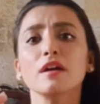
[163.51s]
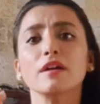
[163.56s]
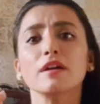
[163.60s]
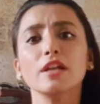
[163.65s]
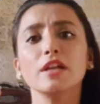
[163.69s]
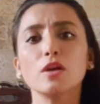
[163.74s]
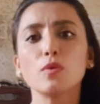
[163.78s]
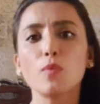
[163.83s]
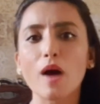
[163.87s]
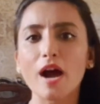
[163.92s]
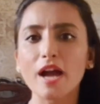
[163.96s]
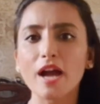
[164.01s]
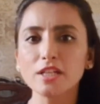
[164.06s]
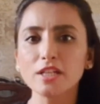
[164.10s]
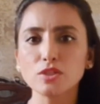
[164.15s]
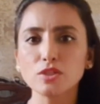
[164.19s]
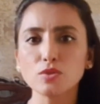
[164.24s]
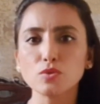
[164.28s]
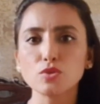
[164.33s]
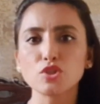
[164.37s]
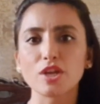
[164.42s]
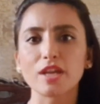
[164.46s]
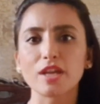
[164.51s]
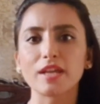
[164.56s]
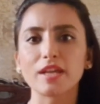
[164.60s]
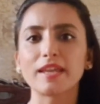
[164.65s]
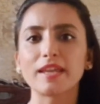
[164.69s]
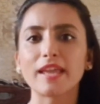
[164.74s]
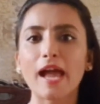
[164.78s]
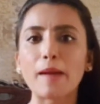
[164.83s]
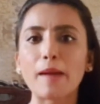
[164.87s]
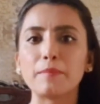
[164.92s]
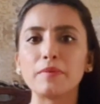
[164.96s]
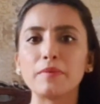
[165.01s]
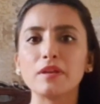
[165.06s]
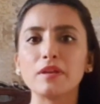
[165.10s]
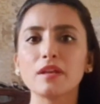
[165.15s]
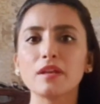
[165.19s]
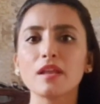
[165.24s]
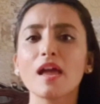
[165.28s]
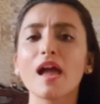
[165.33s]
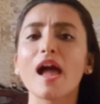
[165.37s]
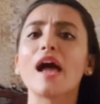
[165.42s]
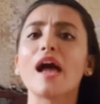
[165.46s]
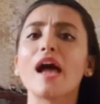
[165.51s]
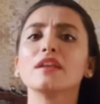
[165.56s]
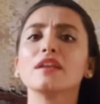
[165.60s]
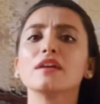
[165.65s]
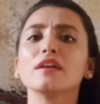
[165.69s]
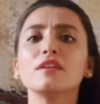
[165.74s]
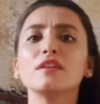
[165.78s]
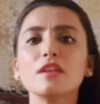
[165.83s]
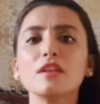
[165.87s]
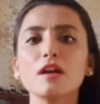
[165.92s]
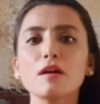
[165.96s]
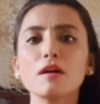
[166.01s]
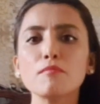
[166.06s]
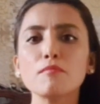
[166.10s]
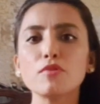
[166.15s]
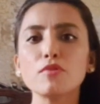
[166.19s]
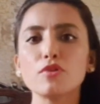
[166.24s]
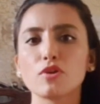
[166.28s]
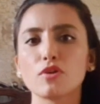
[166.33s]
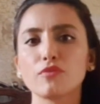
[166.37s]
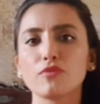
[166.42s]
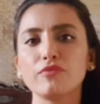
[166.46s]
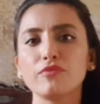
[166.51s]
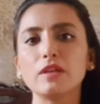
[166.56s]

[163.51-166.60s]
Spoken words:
required to check cabin and a number of